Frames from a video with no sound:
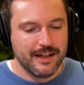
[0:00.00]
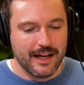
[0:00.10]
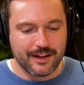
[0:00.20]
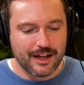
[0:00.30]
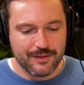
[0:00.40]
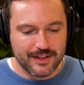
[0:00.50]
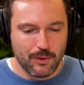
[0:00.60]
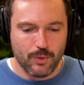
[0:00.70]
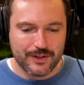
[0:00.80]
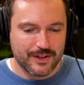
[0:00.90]
and kind of say,
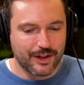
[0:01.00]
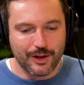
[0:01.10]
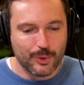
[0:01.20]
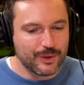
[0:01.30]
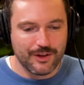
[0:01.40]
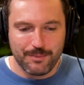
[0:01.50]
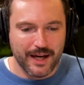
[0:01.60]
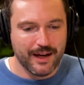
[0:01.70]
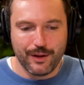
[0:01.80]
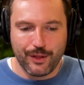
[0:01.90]
what's the golden
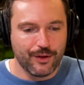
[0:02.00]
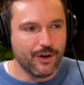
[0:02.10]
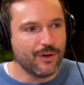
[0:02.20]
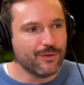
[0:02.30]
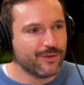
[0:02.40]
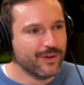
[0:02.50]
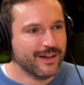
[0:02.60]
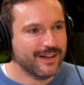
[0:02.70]
path of